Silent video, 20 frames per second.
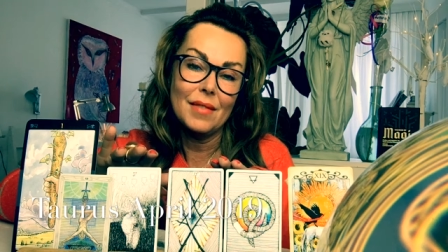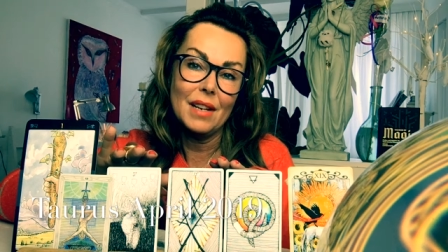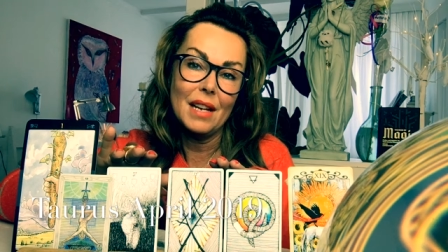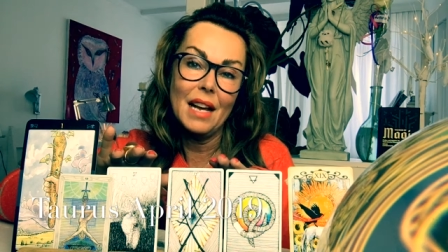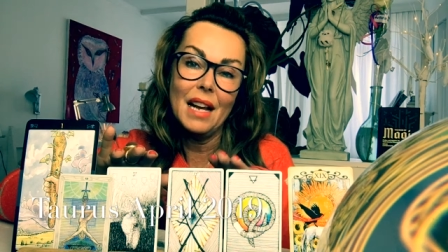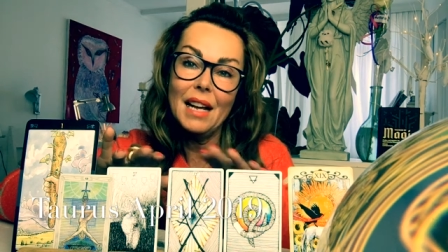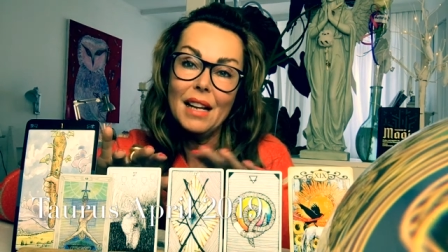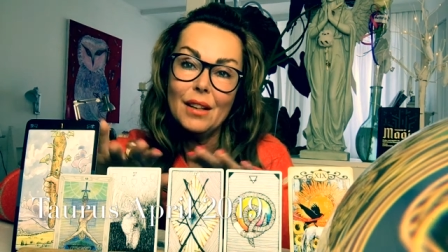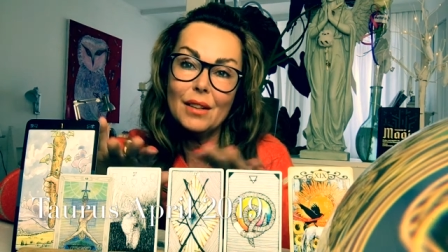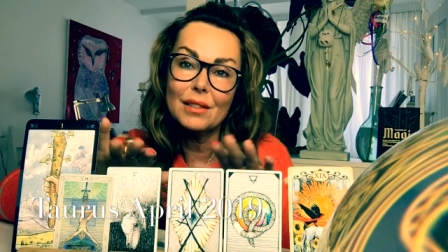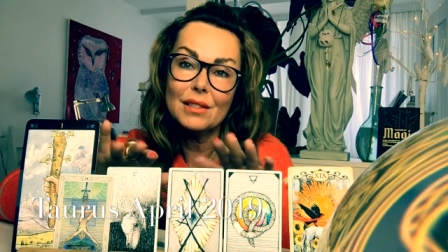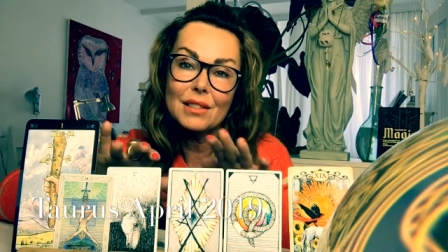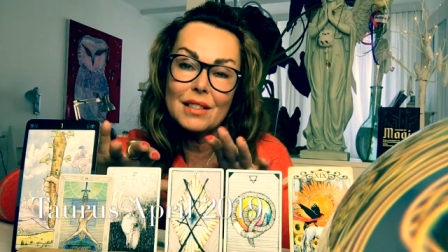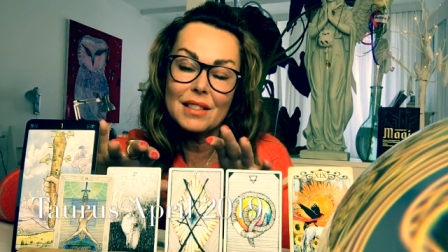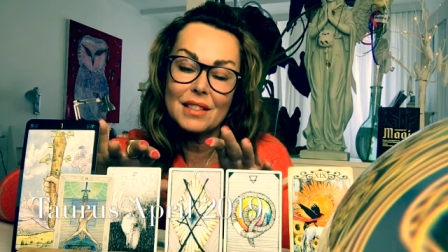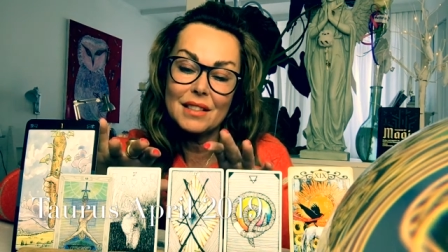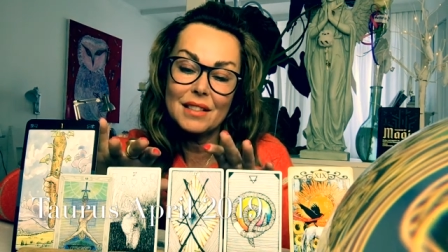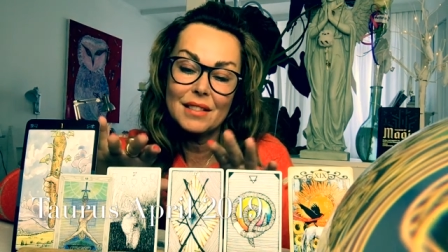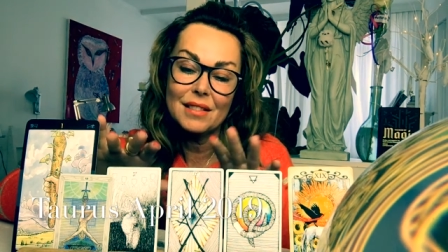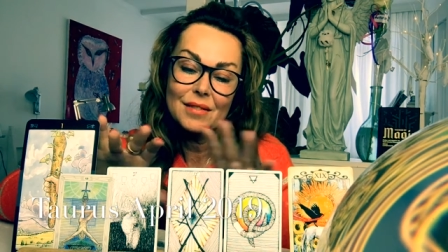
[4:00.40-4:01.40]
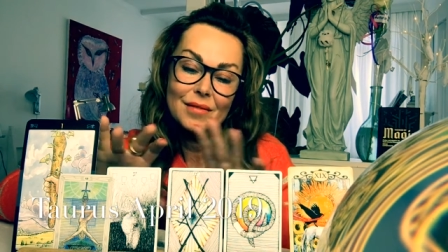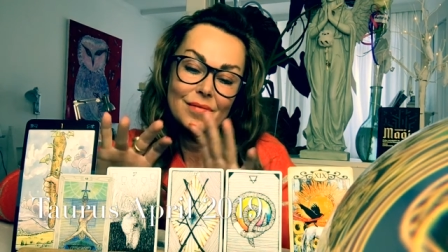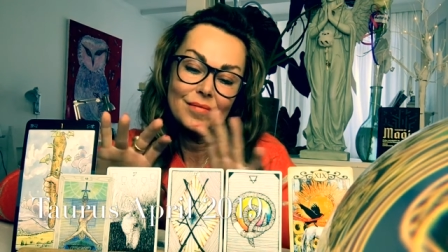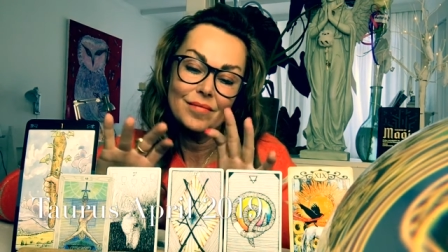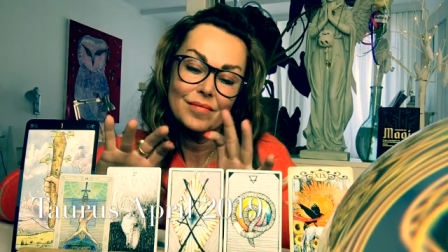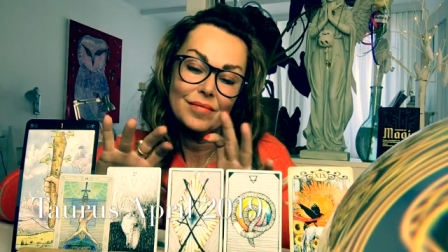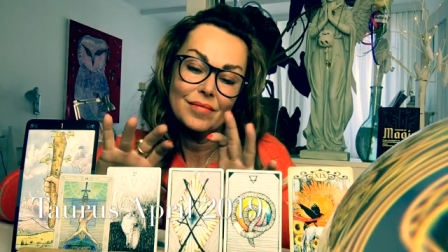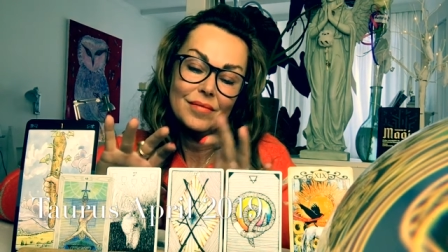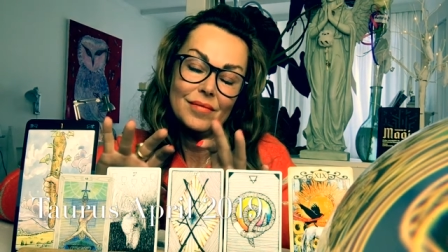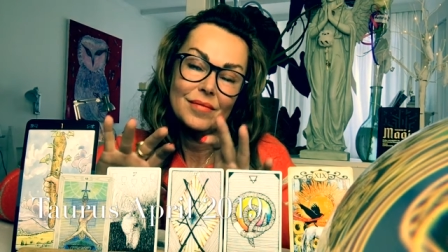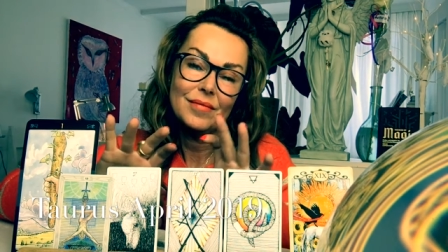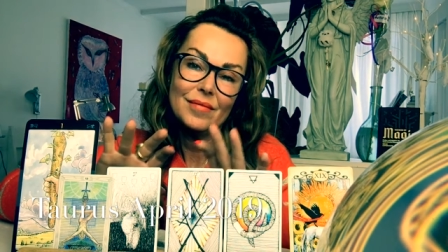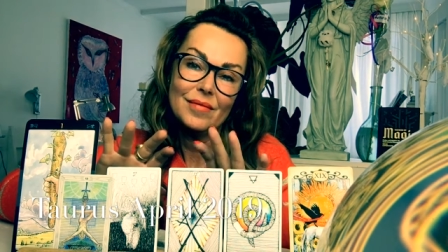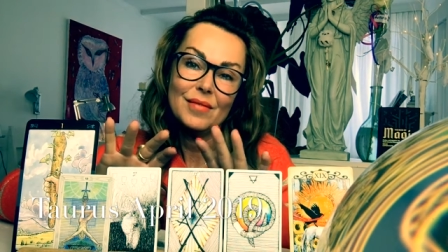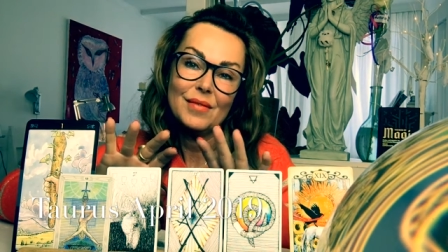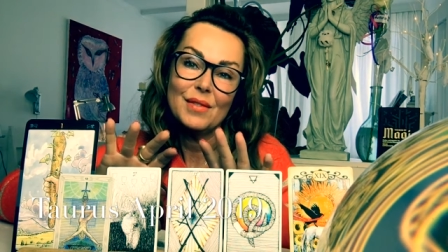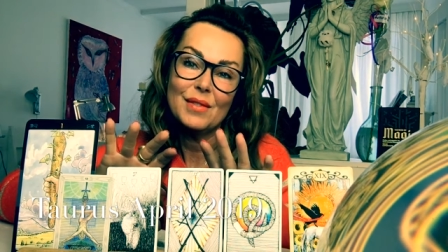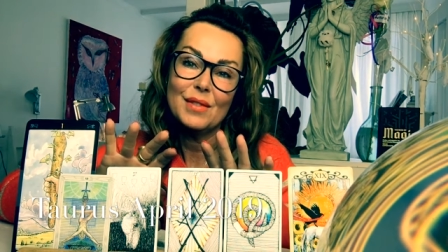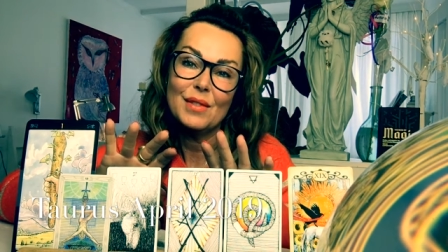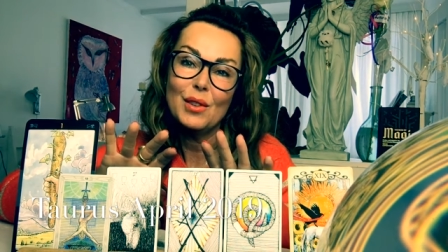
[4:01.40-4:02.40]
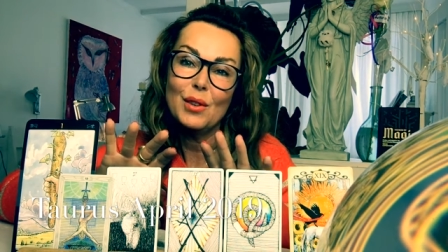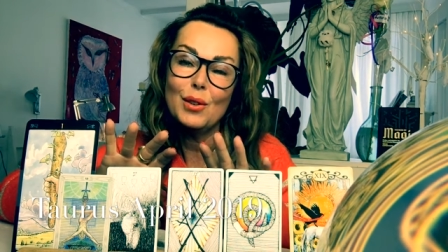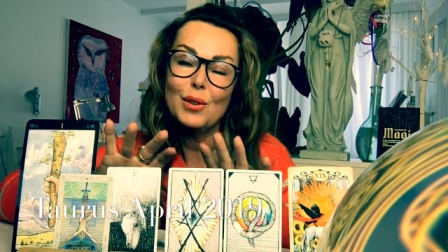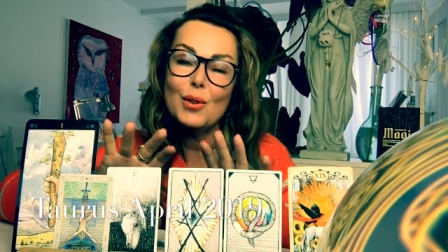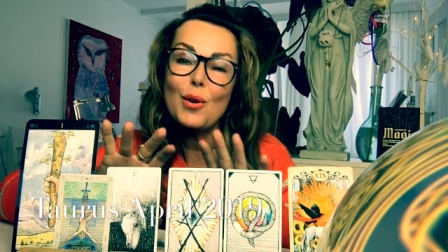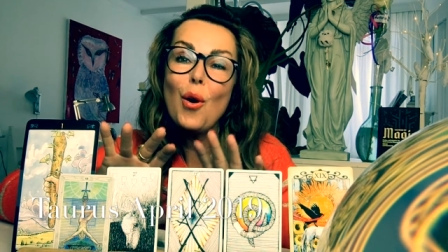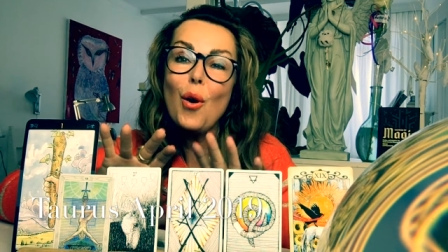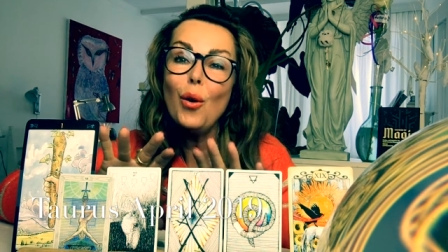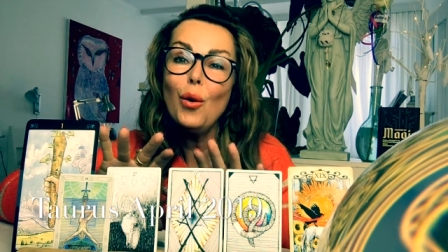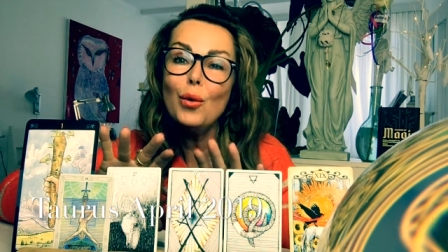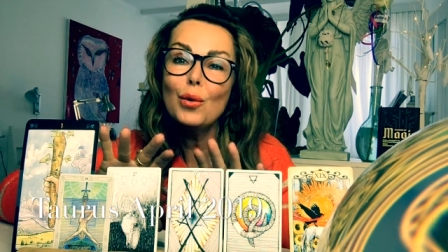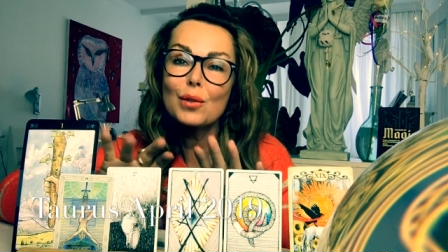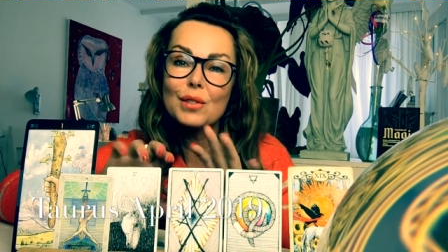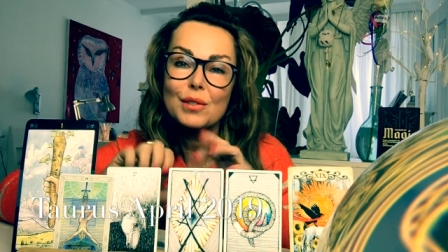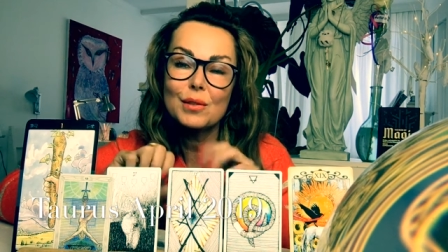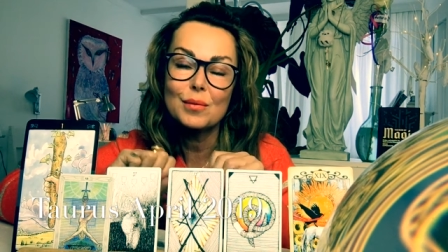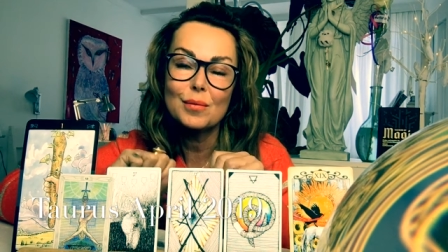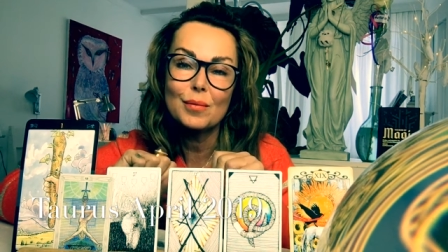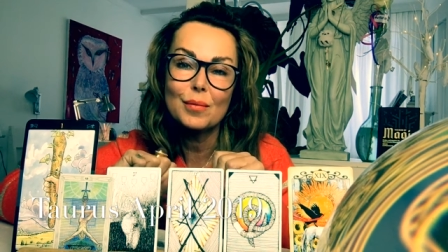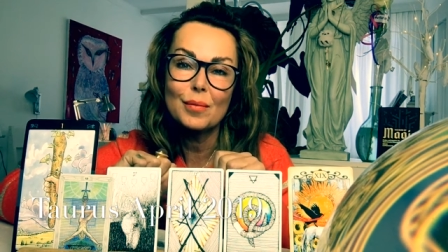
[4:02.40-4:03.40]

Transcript: held on hold